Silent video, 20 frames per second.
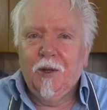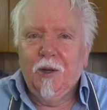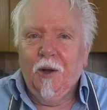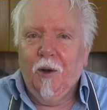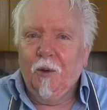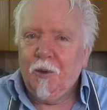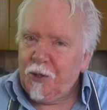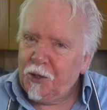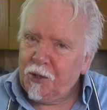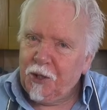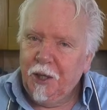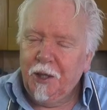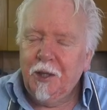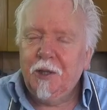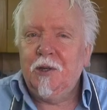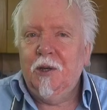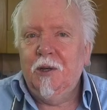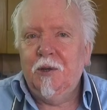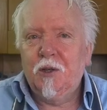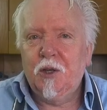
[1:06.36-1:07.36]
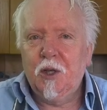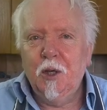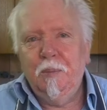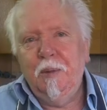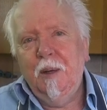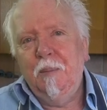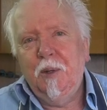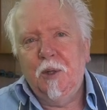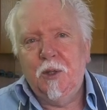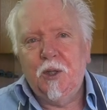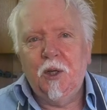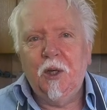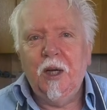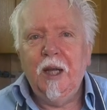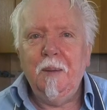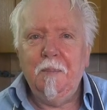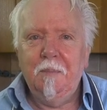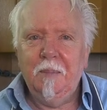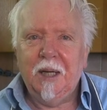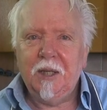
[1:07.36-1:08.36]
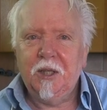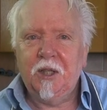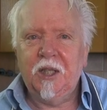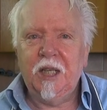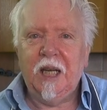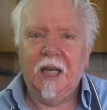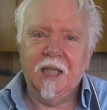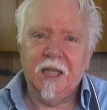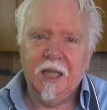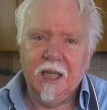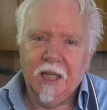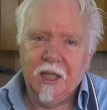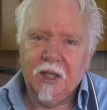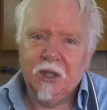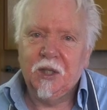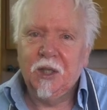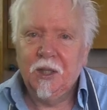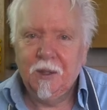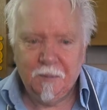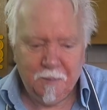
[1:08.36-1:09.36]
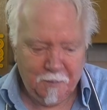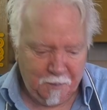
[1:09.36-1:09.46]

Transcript: Ox cheeks and super buttery mashed tatties.